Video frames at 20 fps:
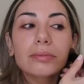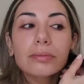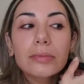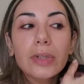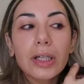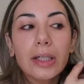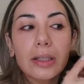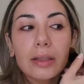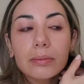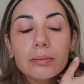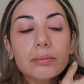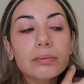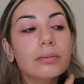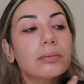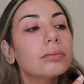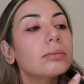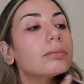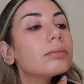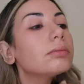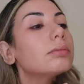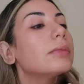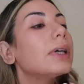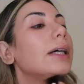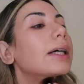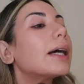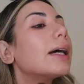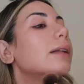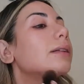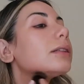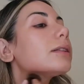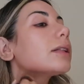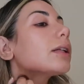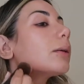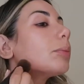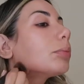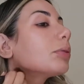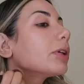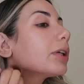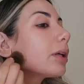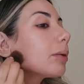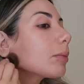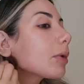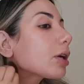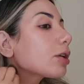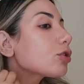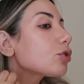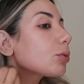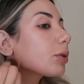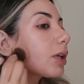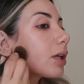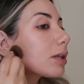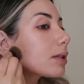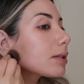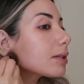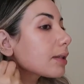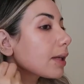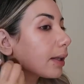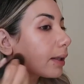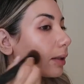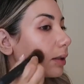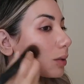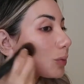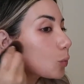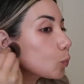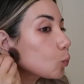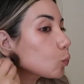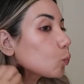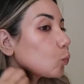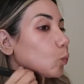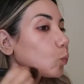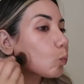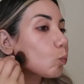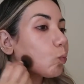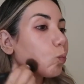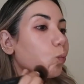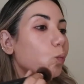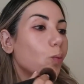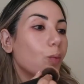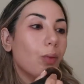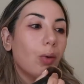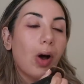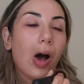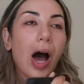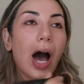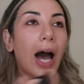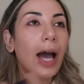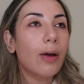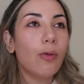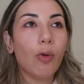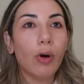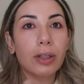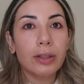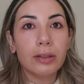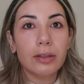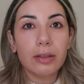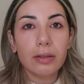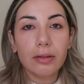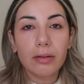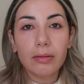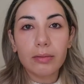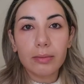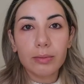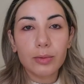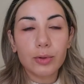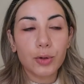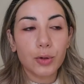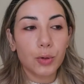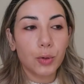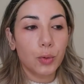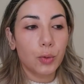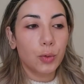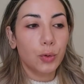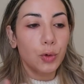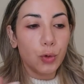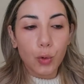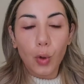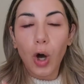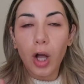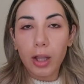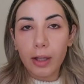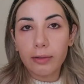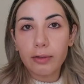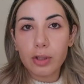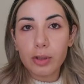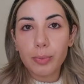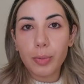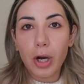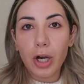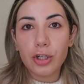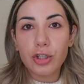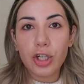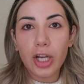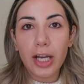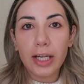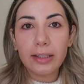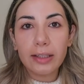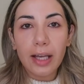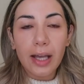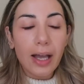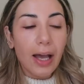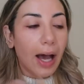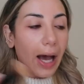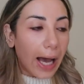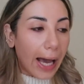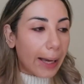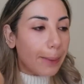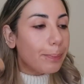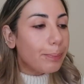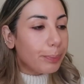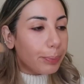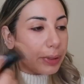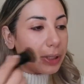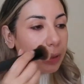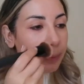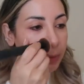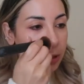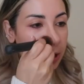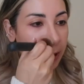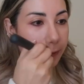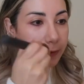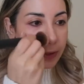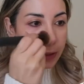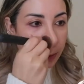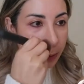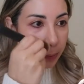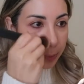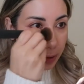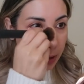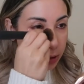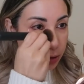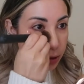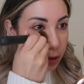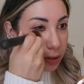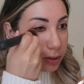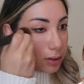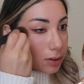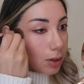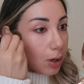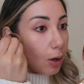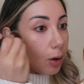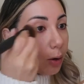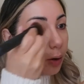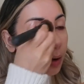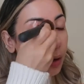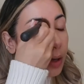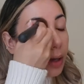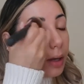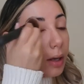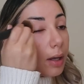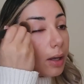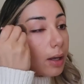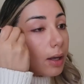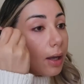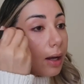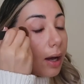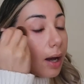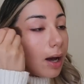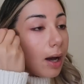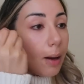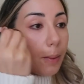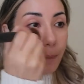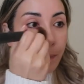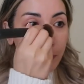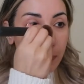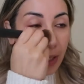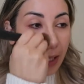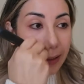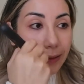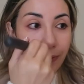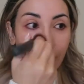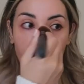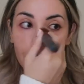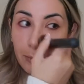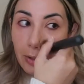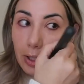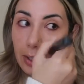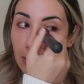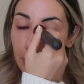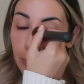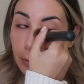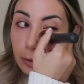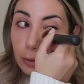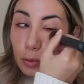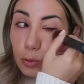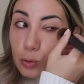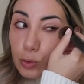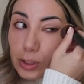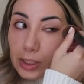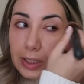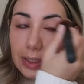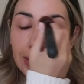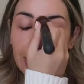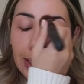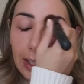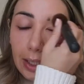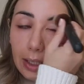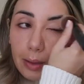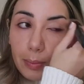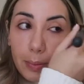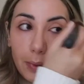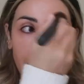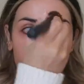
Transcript: like i can't sleep pretty much because like i want to do all of those projects i pretty much have zero patience so um, that's why i'm not able to sleep